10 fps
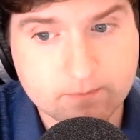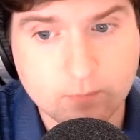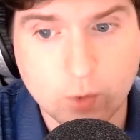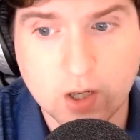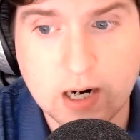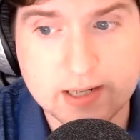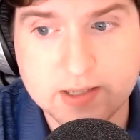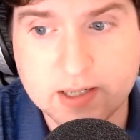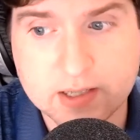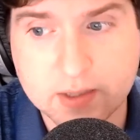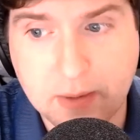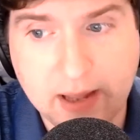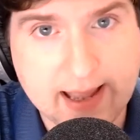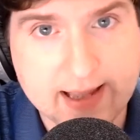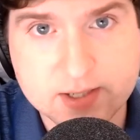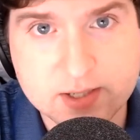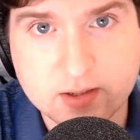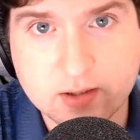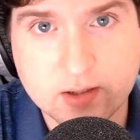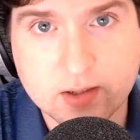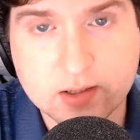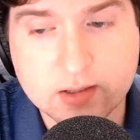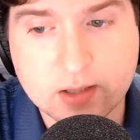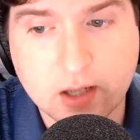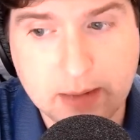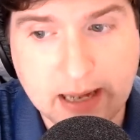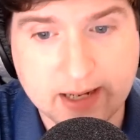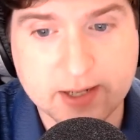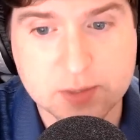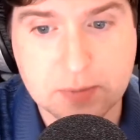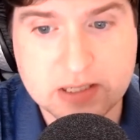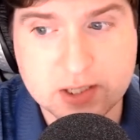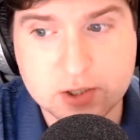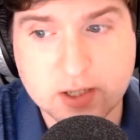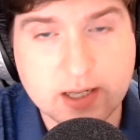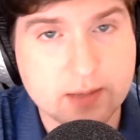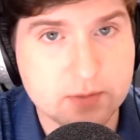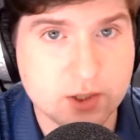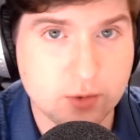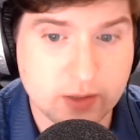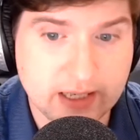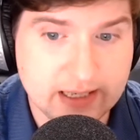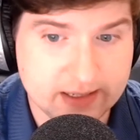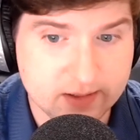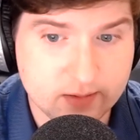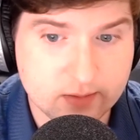What God had done in the past, Habakkuk is petitioning him to do again.